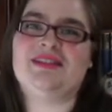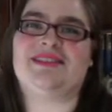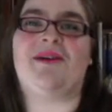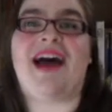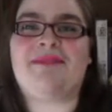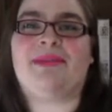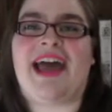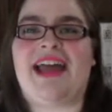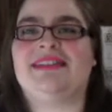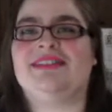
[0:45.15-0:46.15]
So I
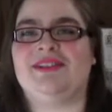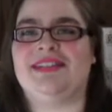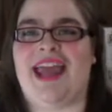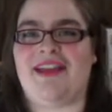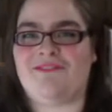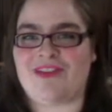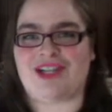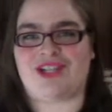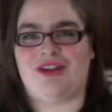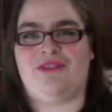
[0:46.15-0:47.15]
plan to take
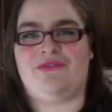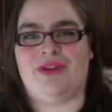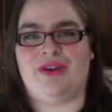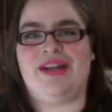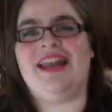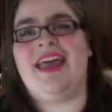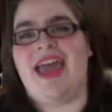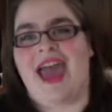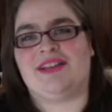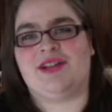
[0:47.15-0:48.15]
fictional food
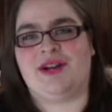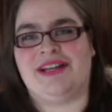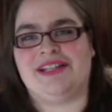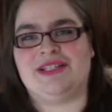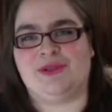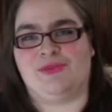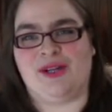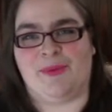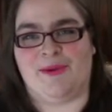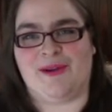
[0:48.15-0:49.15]
and turn it into
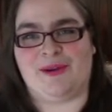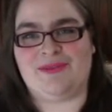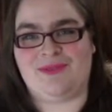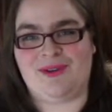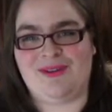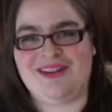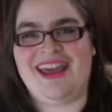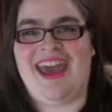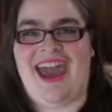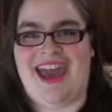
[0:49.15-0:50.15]
real world
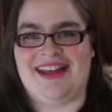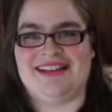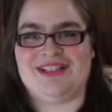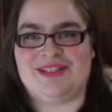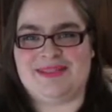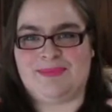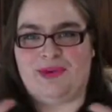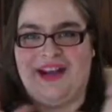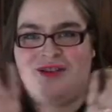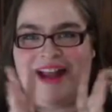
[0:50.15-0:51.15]
food and just
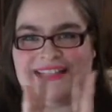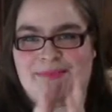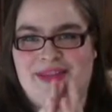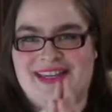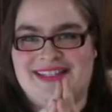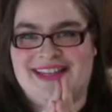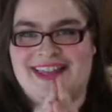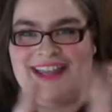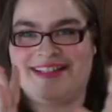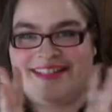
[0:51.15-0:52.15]
bring recipes and
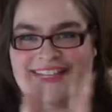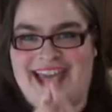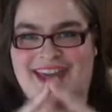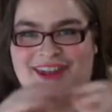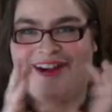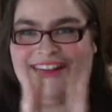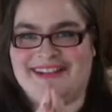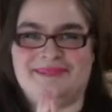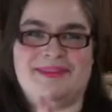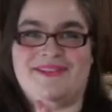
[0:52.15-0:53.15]
things together, and
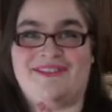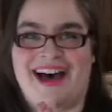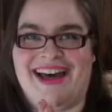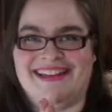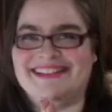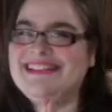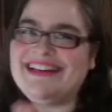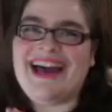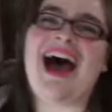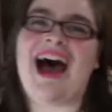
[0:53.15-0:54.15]
it'll be fun.
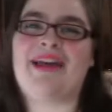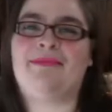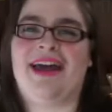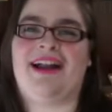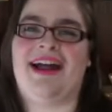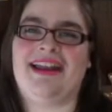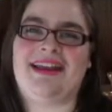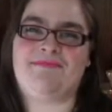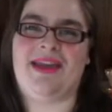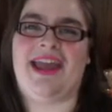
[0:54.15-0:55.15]
I plan
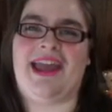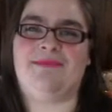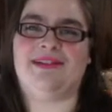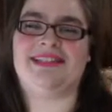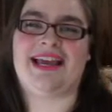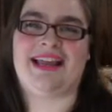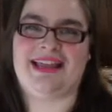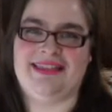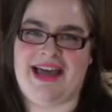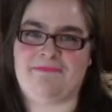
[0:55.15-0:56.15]
on being able to
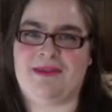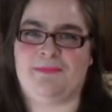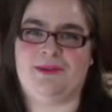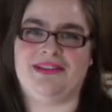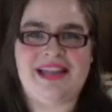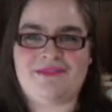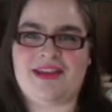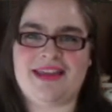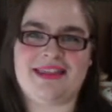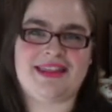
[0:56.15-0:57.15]
let people live
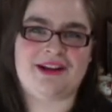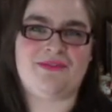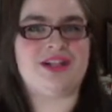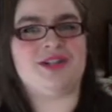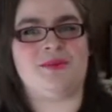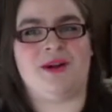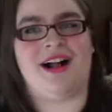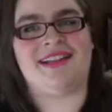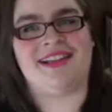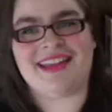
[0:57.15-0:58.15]
in their fictional
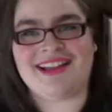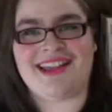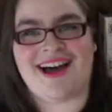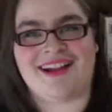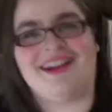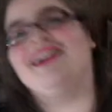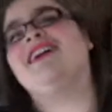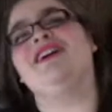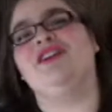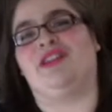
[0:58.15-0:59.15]
world a little
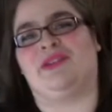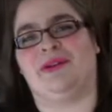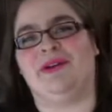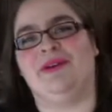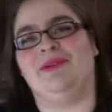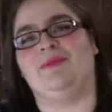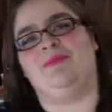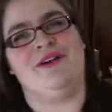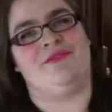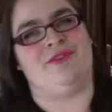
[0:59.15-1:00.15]
longer through
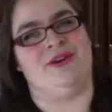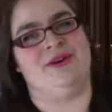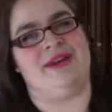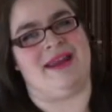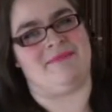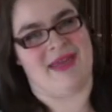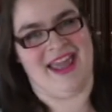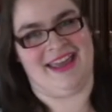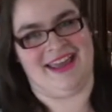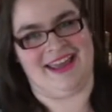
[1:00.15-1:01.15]
food and
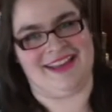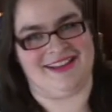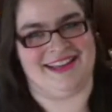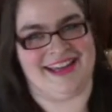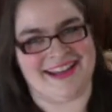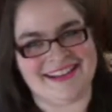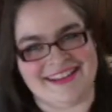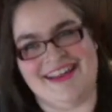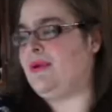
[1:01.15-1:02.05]
baking and cooking.